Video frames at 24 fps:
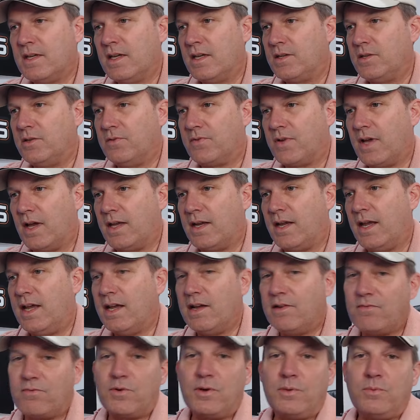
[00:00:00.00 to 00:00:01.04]
You've got
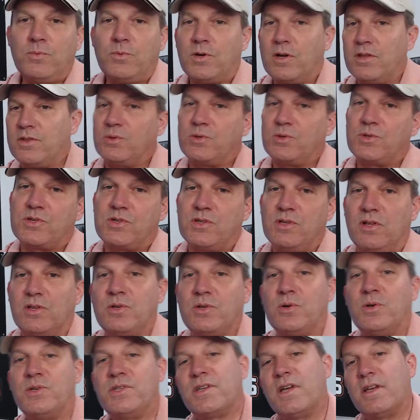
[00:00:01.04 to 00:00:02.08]
every one of those
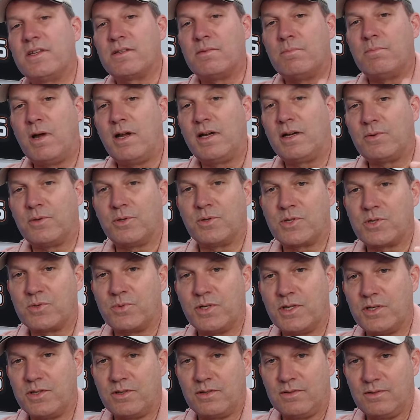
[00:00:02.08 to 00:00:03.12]
solenoids has a micro
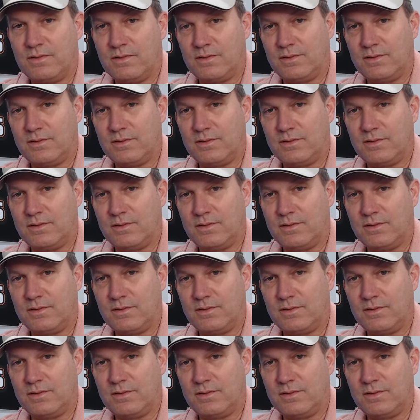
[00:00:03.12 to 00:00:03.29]
switch,